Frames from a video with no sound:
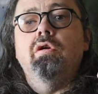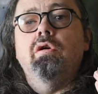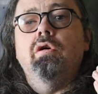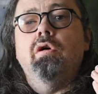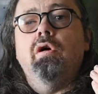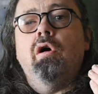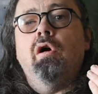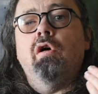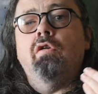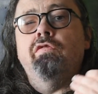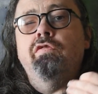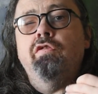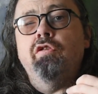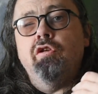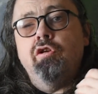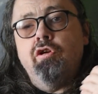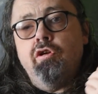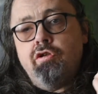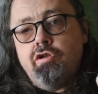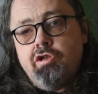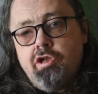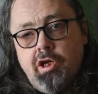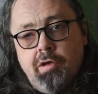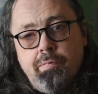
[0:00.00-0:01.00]
of
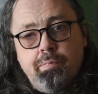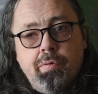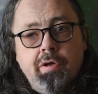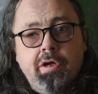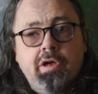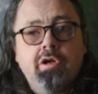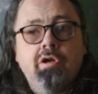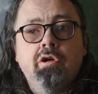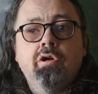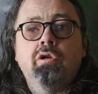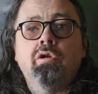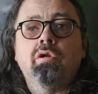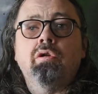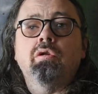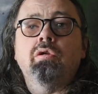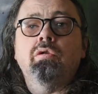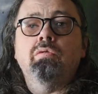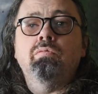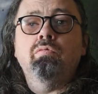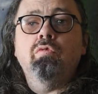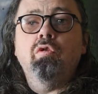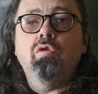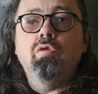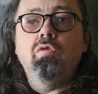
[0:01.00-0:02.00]
her typical
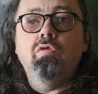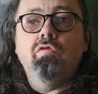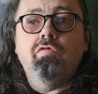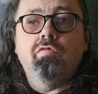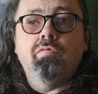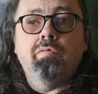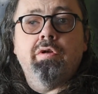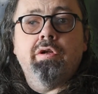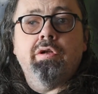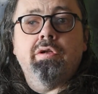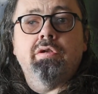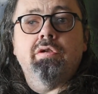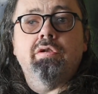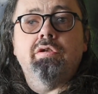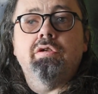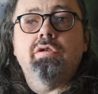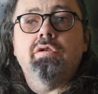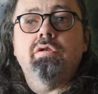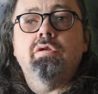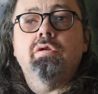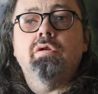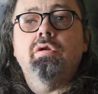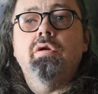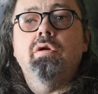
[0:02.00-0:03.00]

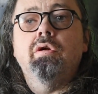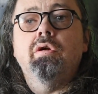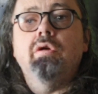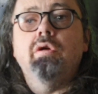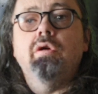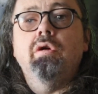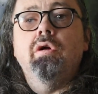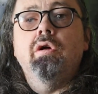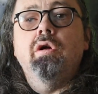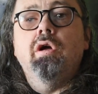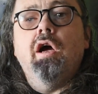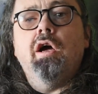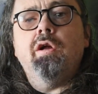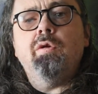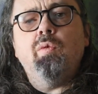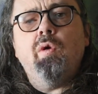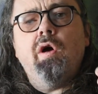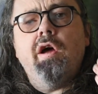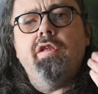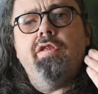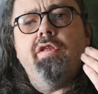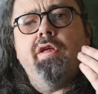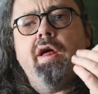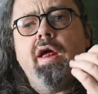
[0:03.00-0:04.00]
movements, and
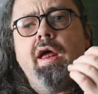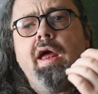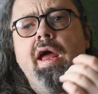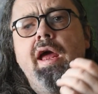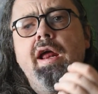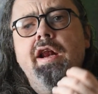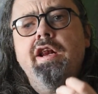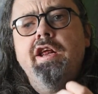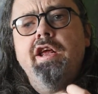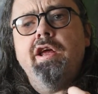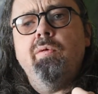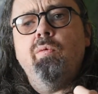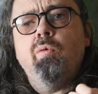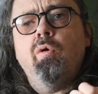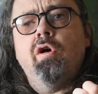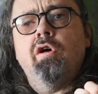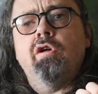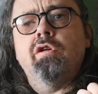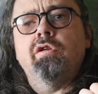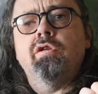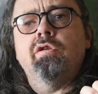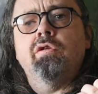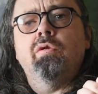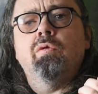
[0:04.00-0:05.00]
whether
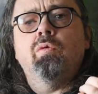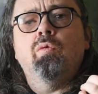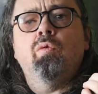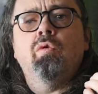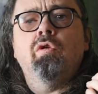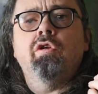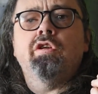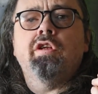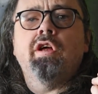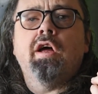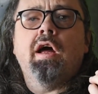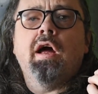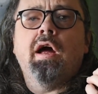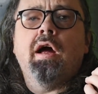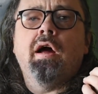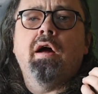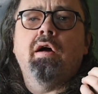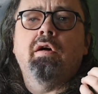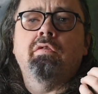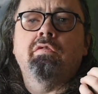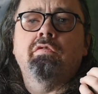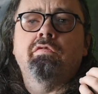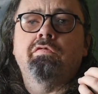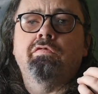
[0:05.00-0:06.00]
anyone would
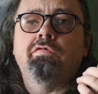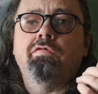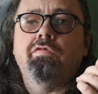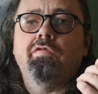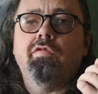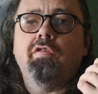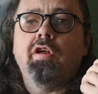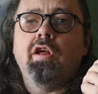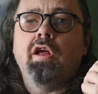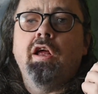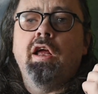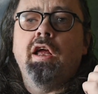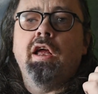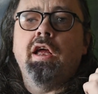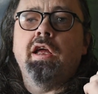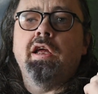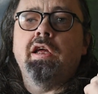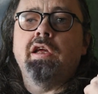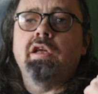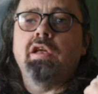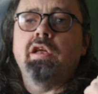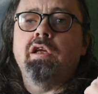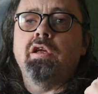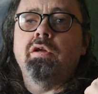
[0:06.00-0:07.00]
have
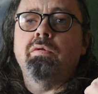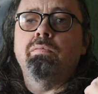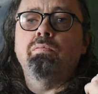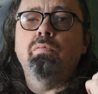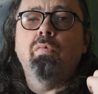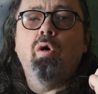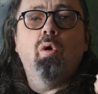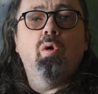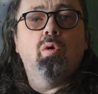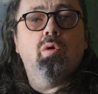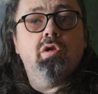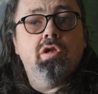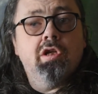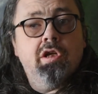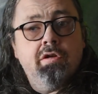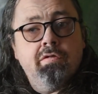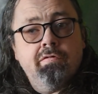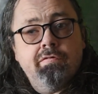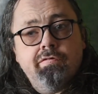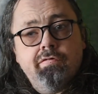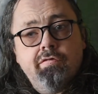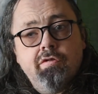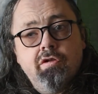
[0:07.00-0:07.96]
a motive